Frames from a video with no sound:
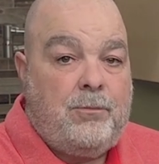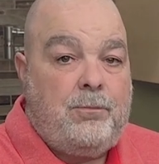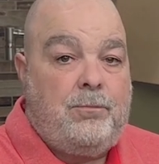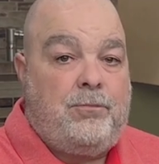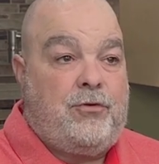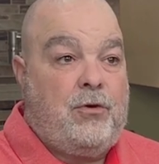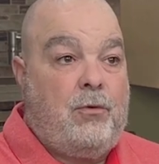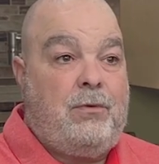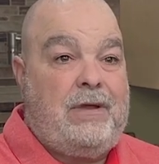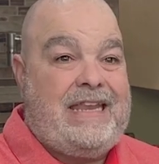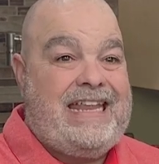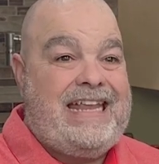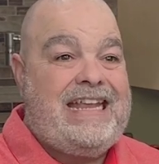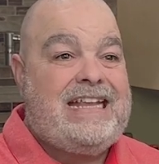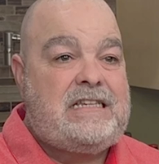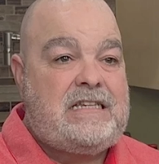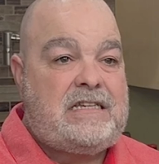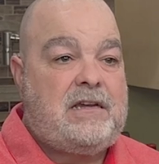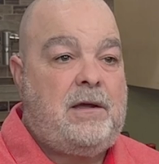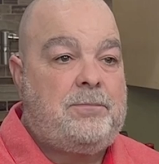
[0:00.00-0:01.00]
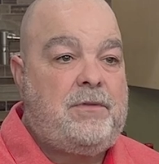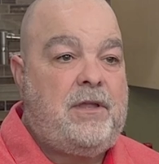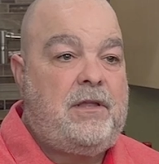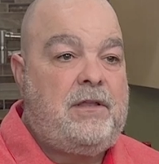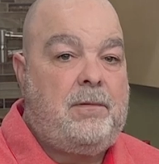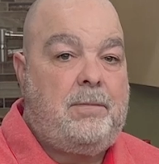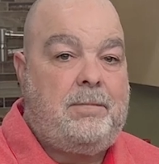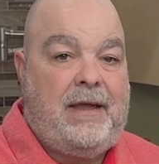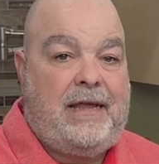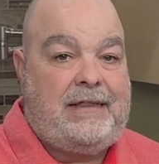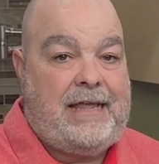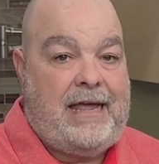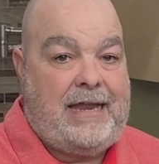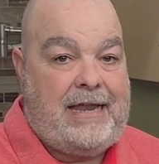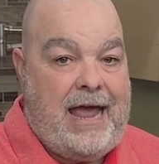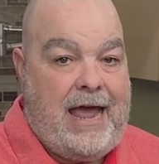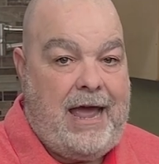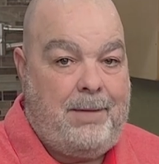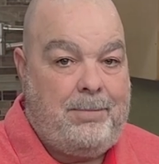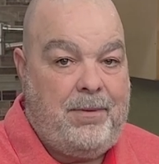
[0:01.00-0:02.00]
So we need something to make that
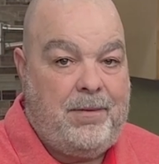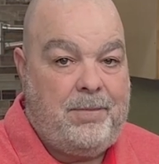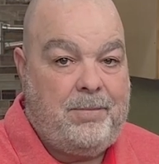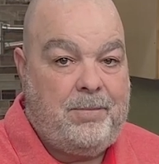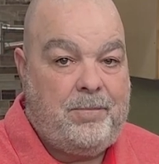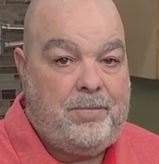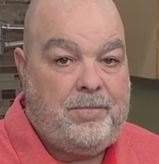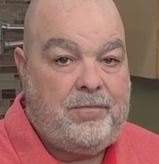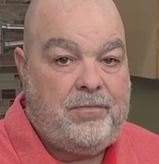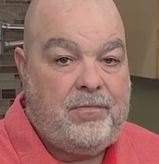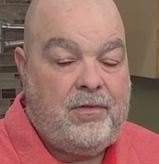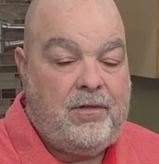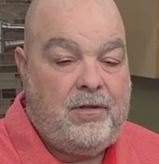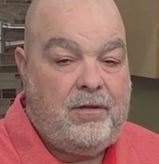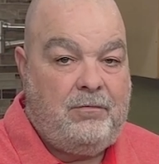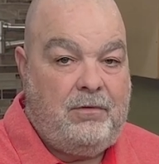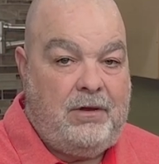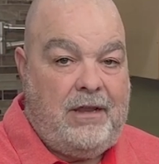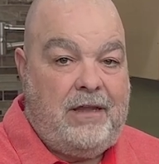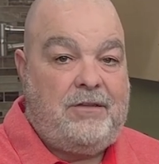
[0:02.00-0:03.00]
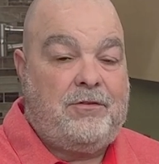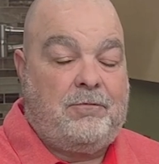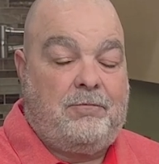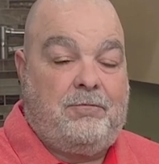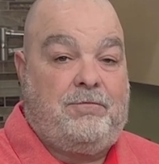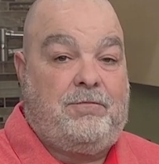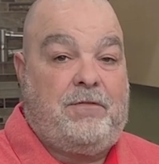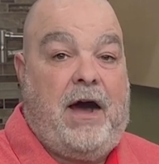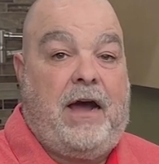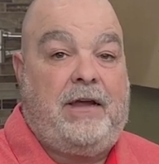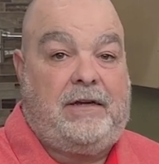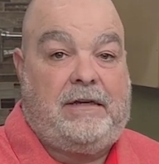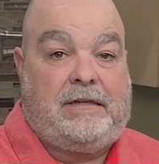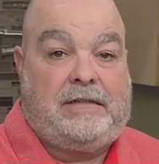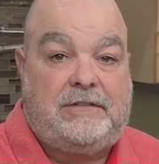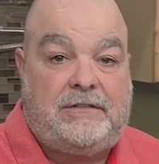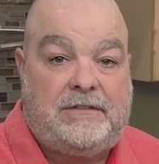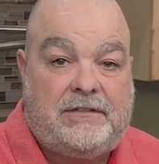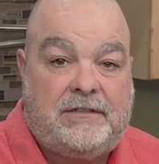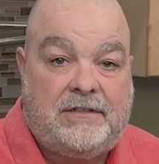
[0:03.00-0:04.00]
happen. We need some
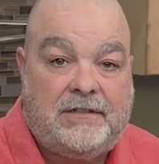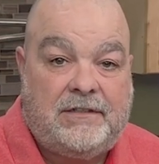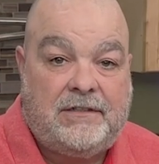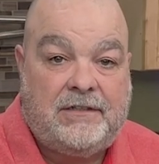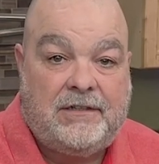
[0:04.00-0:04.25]
violence.